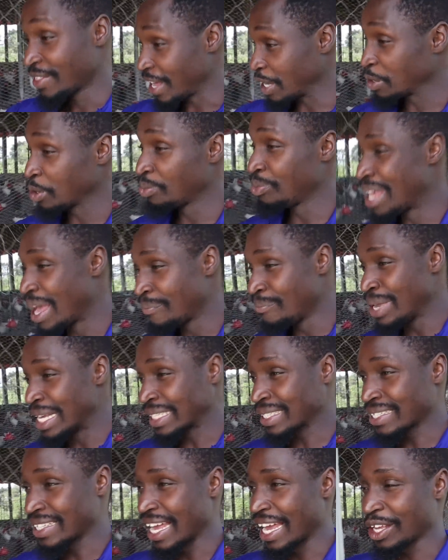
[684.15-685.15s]
That would be a
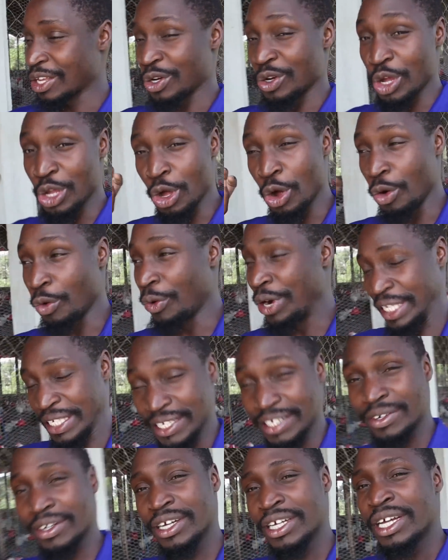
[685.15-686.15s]
mistake. You know, you'll
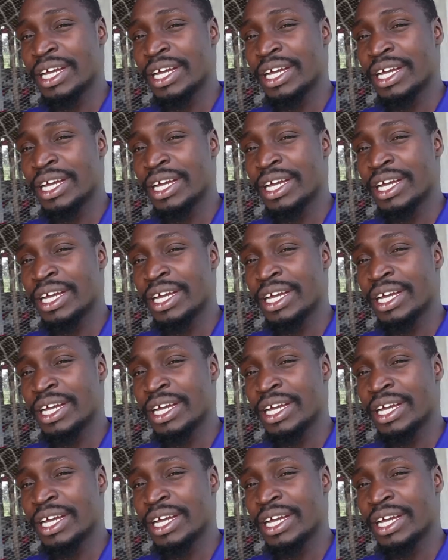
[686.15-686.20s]
risk